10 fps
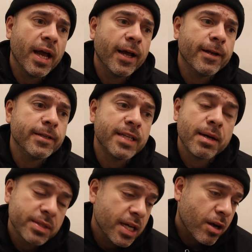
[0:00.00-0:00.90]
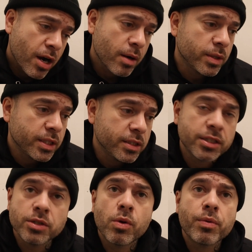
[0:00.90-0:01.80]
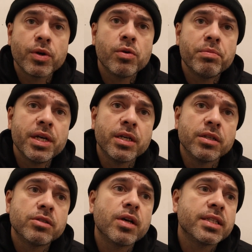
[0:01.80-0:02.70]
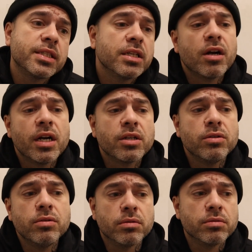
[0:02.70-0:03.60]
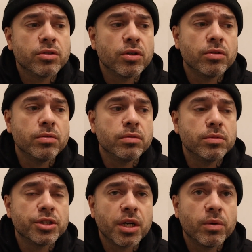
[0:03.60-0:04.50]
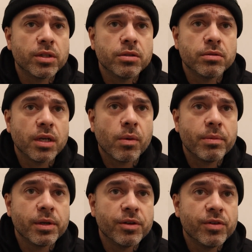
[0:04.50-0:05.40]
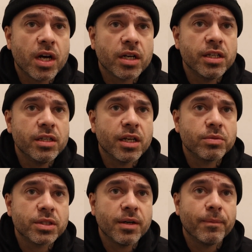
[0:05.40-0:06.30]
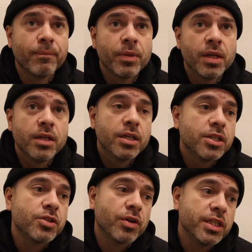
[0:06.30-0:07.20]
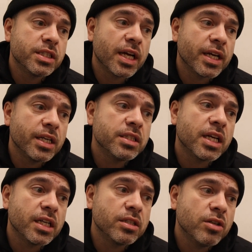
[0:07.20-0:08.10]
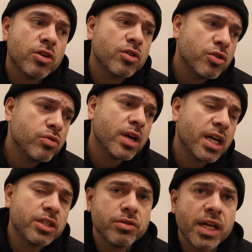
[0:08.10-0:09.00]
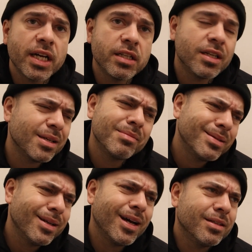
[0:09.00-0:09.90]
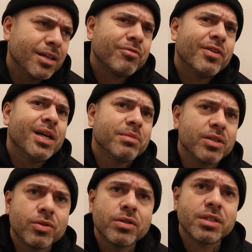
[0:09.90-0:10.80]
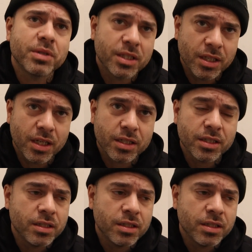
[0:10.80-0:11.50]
And his dad was like, all right, well, then this is where we're going to be. So I said, all right, cool. So what y'all want to do? Y'all want me to give y'all a key? Like, what's up? So he's like, no, you don't got to do that. I'm like, nah, y'all family. Of course I'm going to give y'all a key.